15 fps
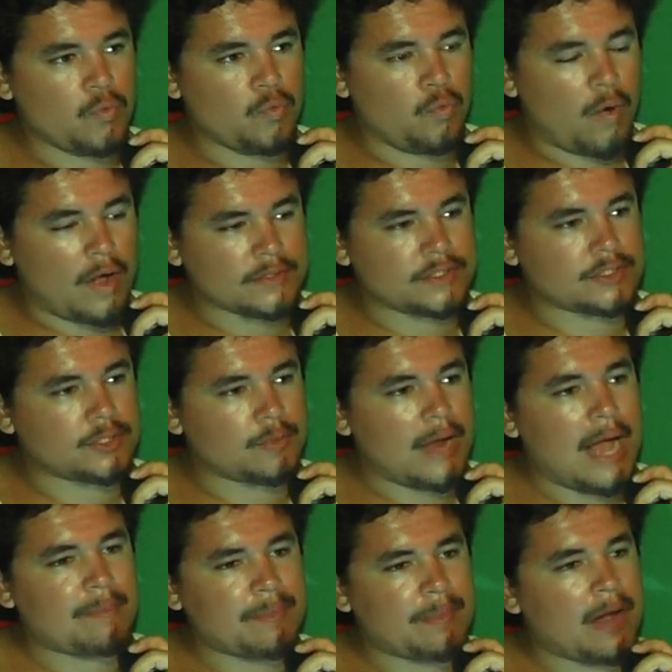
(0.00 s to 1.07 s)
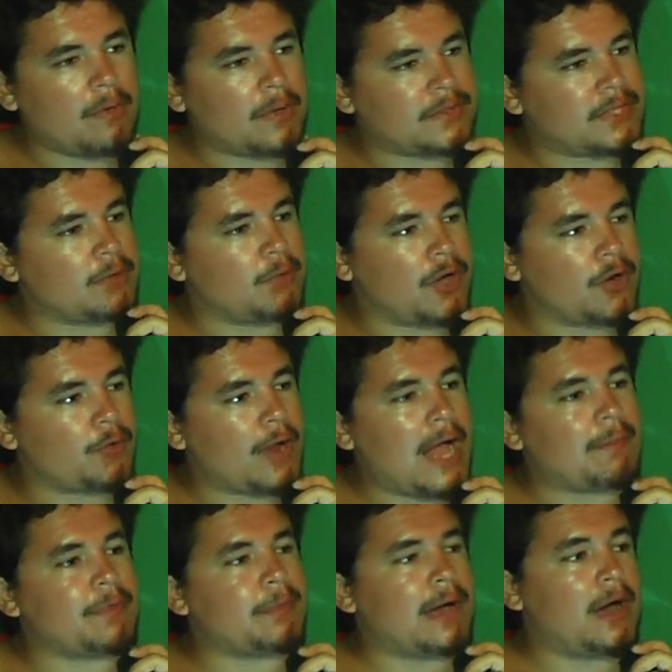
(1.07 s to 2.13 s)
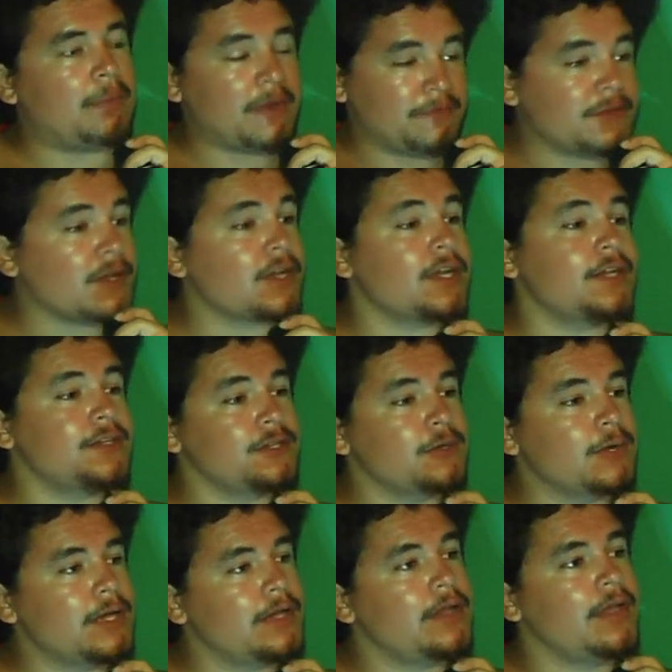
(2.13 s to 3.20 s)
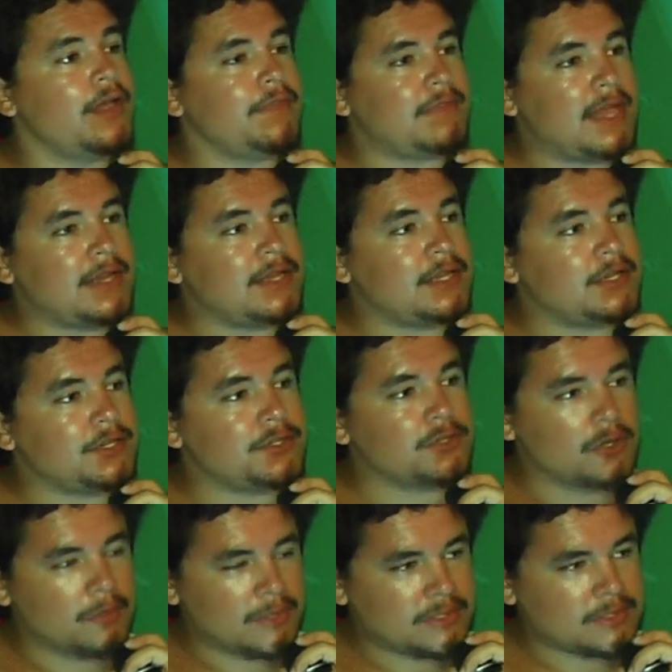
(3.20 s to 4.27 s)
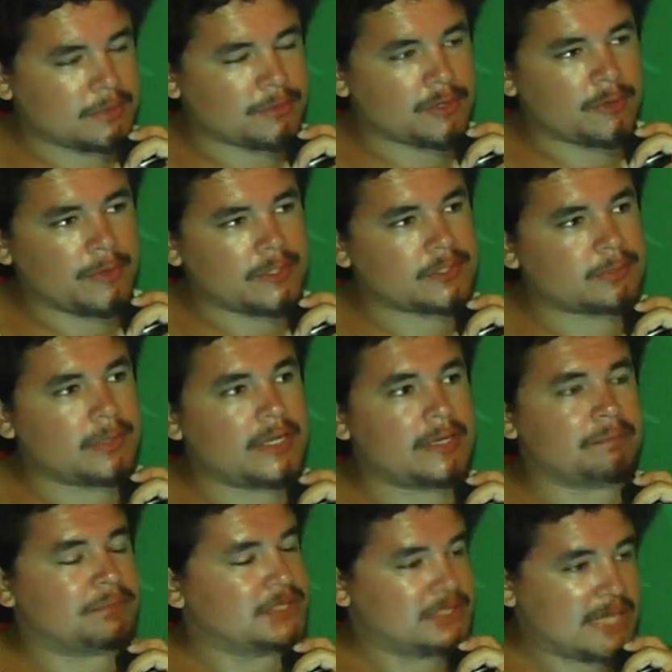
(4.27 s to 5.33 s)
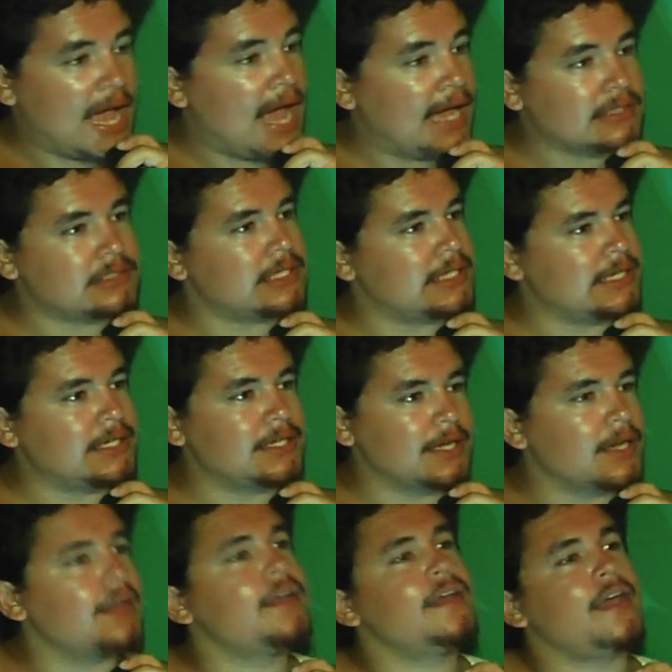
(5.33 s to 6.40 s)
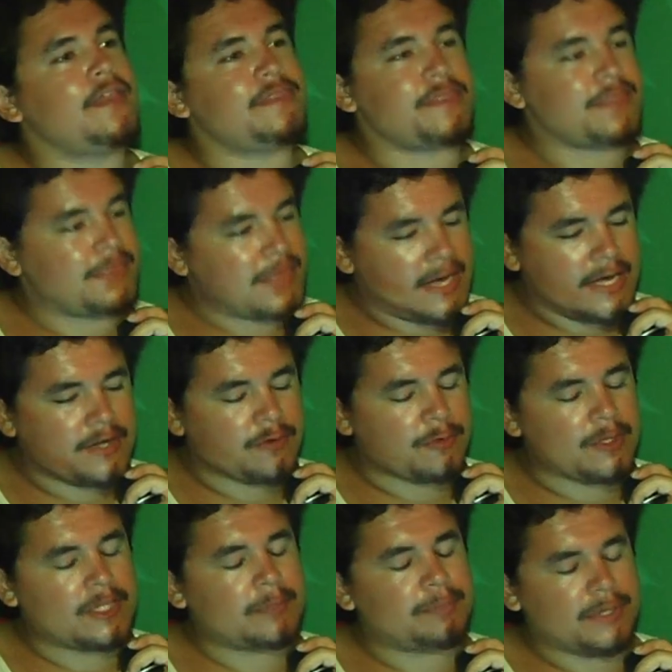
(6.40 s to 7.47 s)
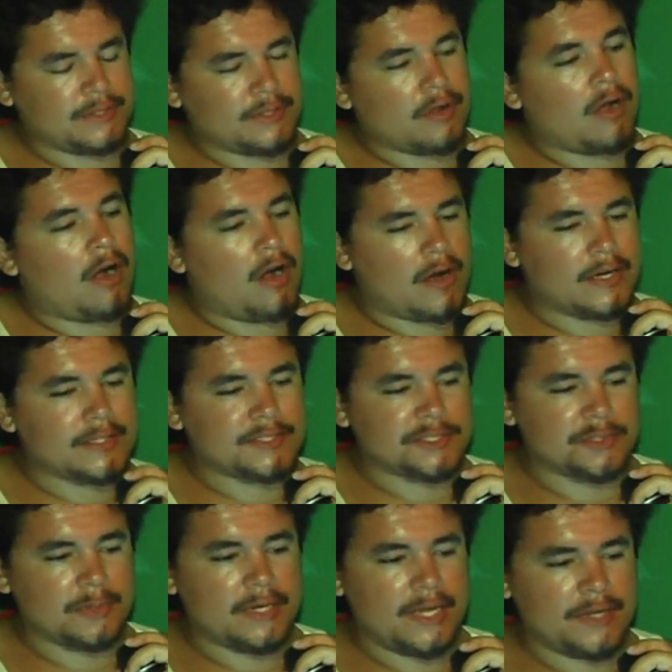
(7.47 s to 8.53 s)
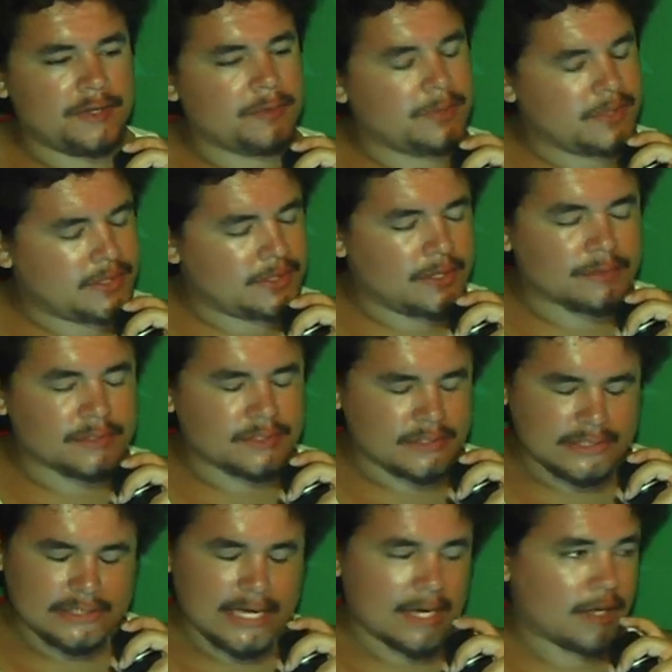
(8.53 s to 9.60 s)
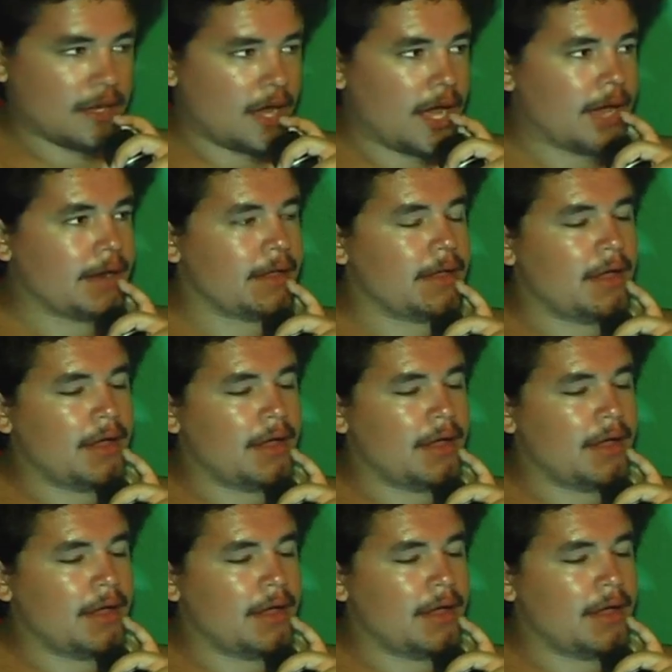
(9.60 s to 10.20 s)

wants to rap about what they want to rap about, but if they're gonna do it, they need to do it with some charisma and pizzazz. They need to really put their heart into it, and you really don't see that a lot